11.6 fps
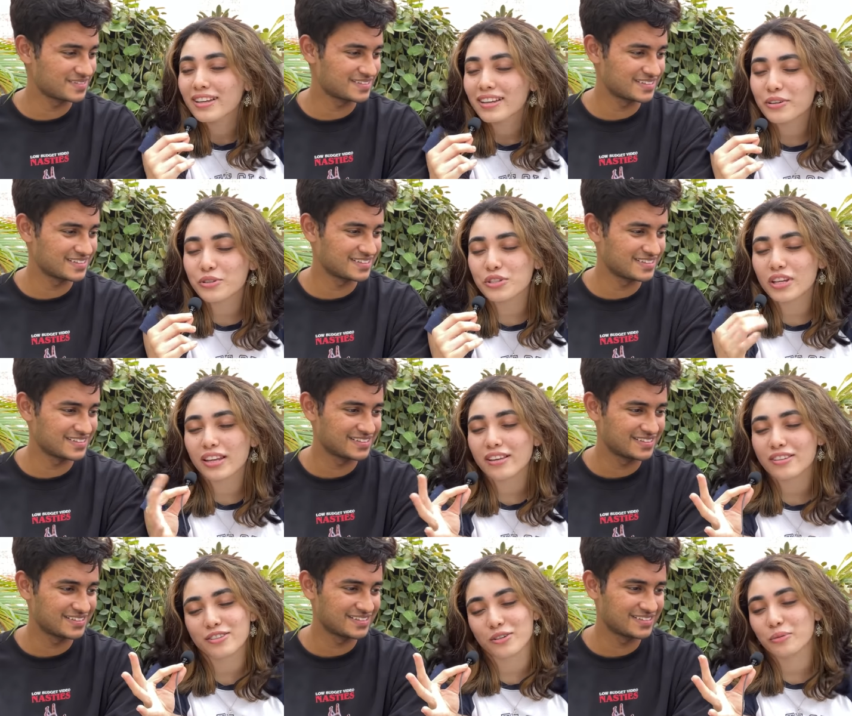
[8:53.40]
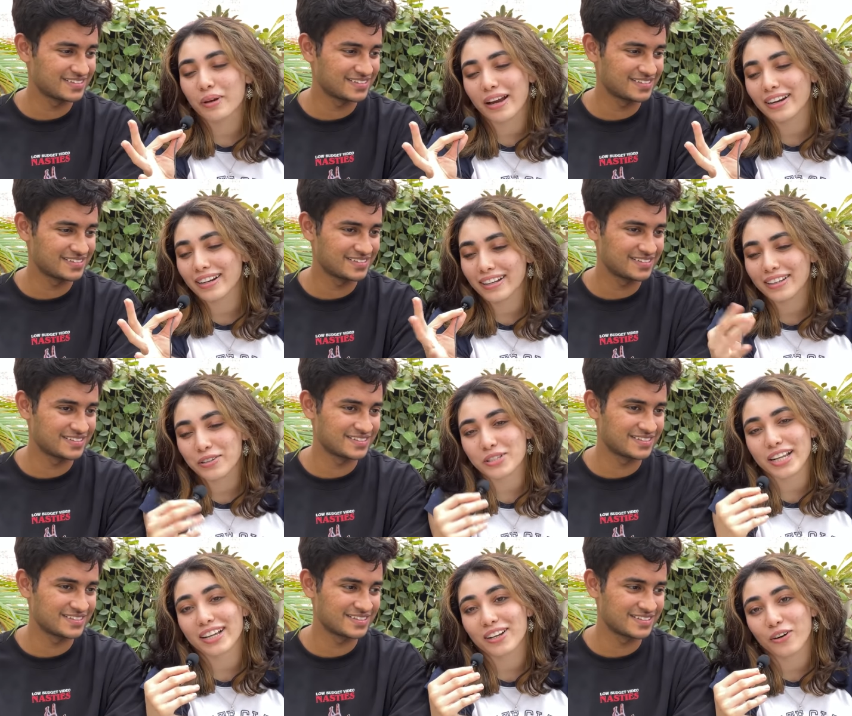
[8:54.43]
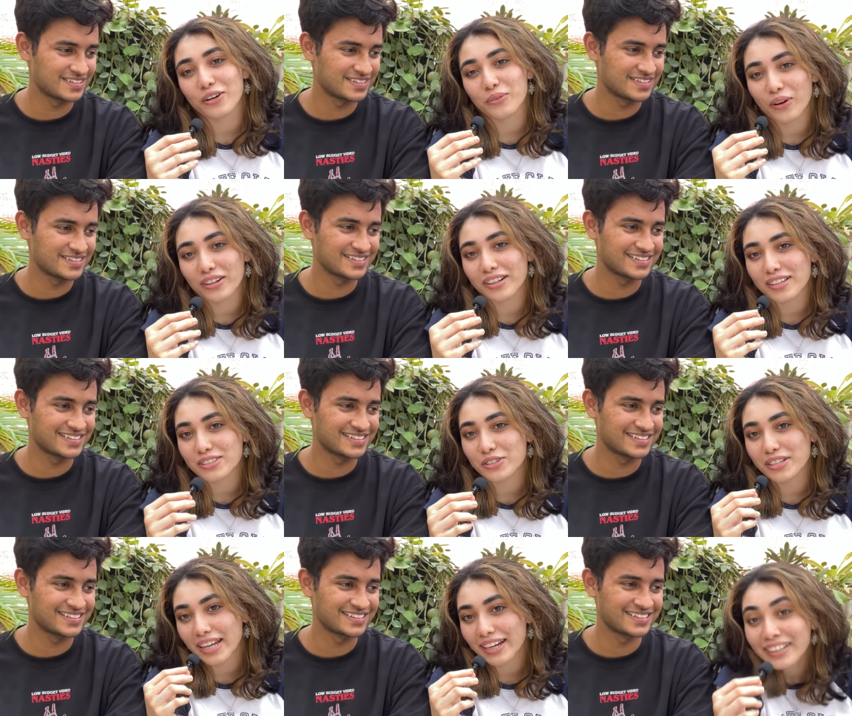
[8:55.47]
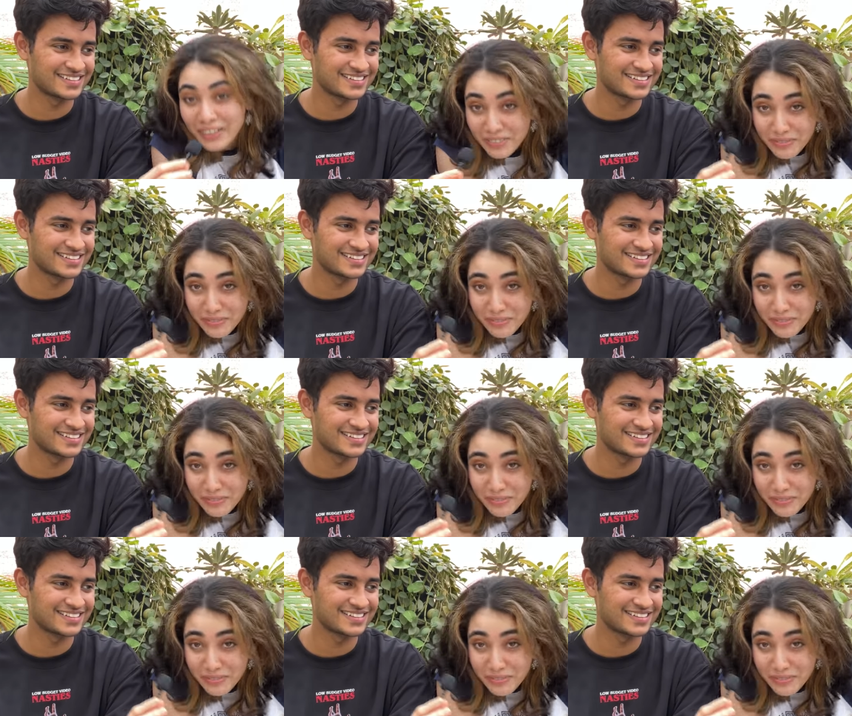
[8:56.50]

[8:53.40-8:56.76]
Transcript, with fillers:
Speaker 1: It was raining so badly. It was like God wanted us to date.